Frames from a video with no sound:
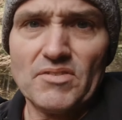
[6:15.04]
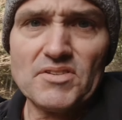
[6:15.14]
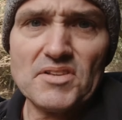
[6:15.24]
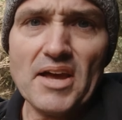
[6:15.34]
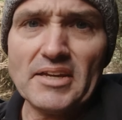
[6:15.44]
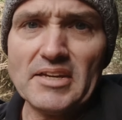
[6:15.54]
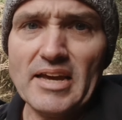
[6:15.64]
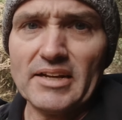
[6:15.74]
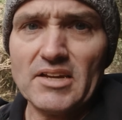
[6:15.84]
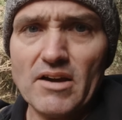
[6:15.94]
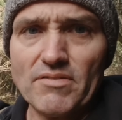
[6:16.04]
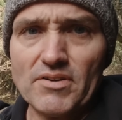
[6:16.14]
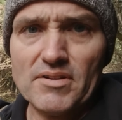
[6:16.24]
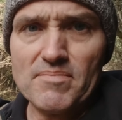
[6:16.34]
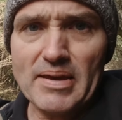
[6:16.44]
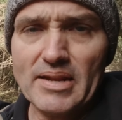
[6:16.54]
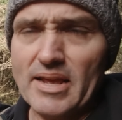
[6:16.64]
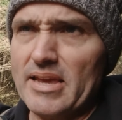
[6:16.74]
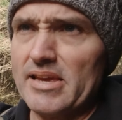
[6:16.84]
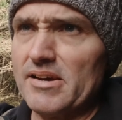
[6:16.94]
this lichen kind of covered and made
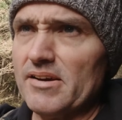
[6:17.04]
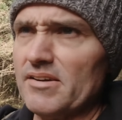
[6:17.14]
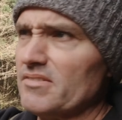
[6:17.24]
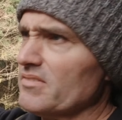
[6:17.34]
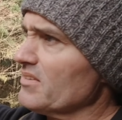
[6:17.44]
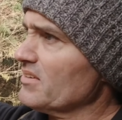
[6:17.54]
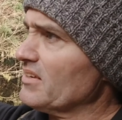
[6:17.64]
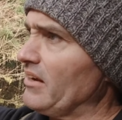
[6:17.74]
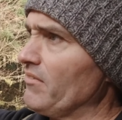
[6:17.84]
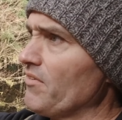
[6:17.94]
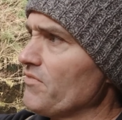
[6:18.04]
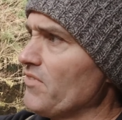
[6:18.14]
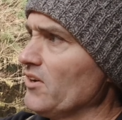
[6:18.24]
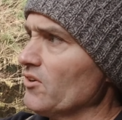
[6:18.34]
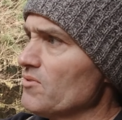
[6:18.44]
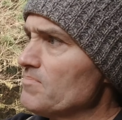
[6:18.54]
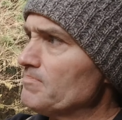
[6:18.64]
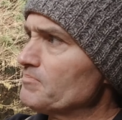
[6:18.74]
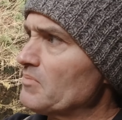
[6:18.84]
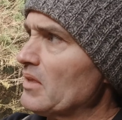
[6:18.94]
a kind of a funnel,
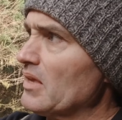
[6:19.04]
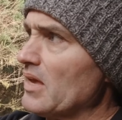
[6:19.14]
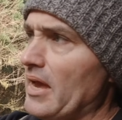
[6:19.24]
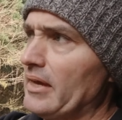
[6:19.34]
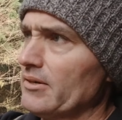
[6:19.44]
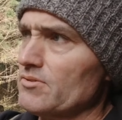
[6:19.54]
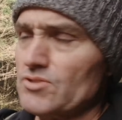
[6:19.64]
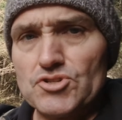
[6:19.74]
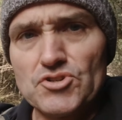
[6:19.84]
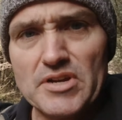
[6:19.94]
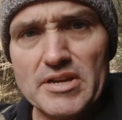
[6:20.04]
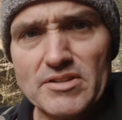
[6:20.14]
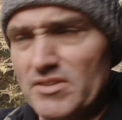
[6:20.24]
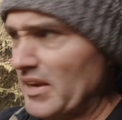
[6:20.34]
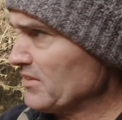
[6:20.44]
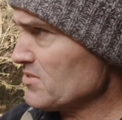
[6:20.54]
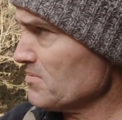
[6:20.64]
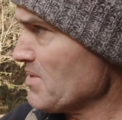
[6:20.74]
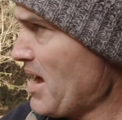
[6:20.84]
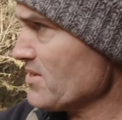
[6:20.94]
and there was a tree and
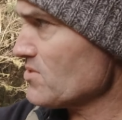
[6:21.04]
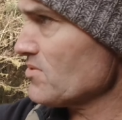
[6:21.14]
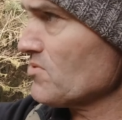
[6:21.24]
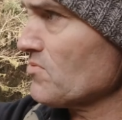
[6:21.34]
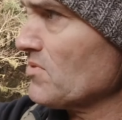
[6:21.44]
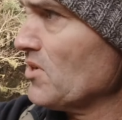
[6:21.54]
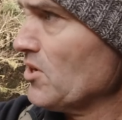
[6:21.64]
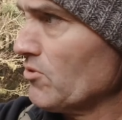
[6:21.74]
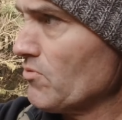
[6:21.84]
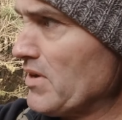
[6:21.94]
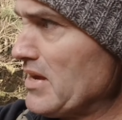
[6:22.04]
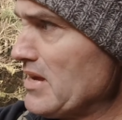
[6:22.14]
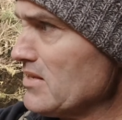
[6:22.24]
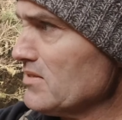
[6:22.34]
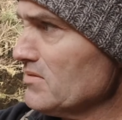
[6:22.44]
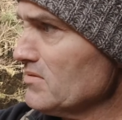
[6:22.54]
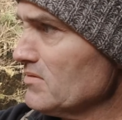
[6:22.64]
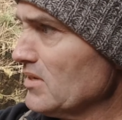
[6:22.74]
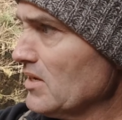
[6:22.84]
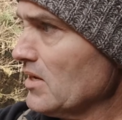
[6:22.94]
some nice green,
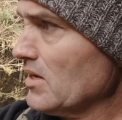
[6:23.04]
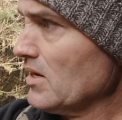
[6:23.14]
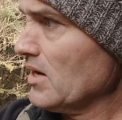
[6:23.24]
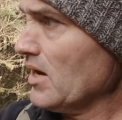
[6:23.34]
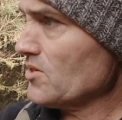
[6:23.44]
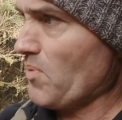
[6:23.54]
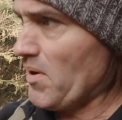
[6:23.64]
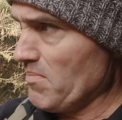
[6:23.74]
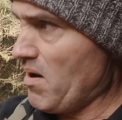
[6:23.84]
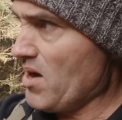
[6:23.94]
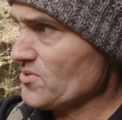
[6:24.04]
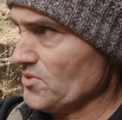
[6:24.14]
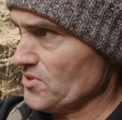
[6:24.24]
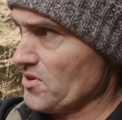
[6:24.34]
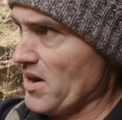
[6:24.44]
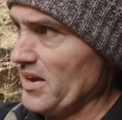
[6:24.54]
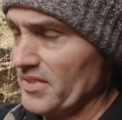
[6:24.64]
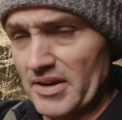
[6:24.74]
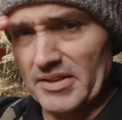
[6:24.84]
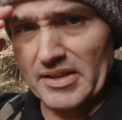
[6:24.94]
that's probably moss on the
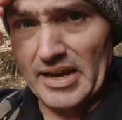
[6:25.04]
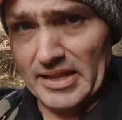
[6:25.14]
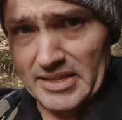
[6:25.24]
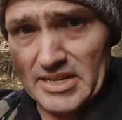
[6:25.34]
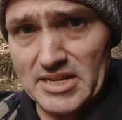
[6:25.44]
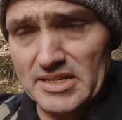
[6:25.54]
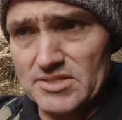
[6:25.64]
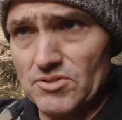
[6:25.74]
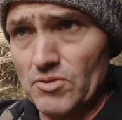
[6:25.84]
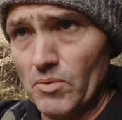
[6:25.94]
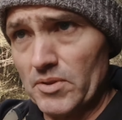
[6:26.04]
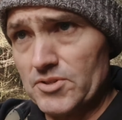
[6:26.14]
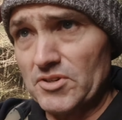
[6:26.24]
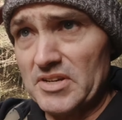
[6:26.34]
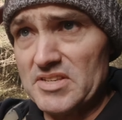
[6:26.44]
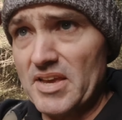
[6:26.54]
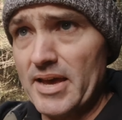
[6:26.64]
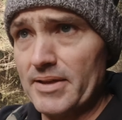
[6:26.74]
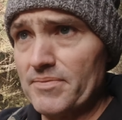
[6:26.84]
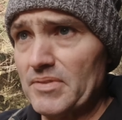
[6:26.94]
ground there that kind of lead into where the tree's
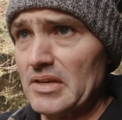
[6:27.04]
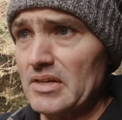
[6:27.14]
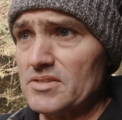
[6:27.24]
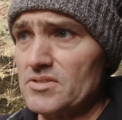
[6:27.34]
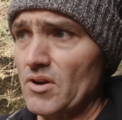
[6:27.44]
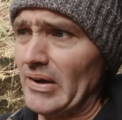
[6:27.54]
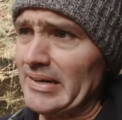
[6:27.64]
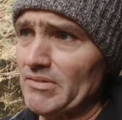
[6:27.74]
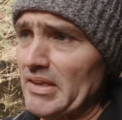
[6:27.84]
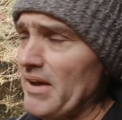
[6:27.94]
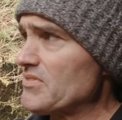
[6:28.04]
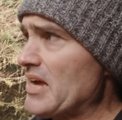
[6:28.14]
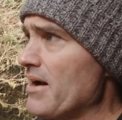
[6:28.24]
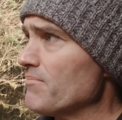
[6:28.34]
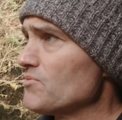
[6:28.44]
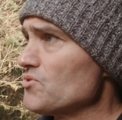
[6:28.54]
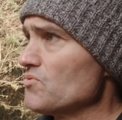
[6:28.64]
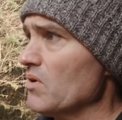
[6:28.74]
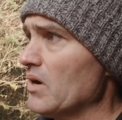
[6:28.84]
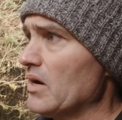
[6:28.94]
at. So I didn't really have time
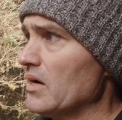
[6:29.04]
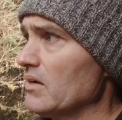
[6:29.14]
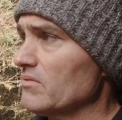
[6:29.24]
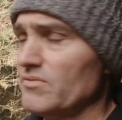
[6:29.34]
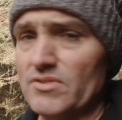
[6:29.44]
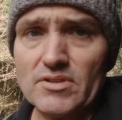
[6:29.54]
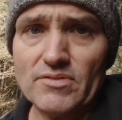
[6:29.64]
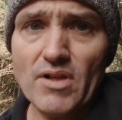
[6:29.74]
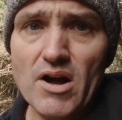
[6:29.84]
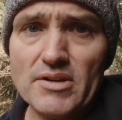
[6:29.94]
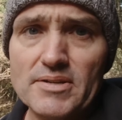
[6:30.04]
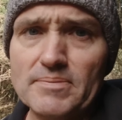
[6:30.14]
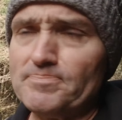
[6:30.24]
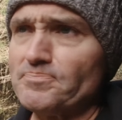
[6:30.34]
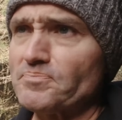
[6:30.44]
to vlog it.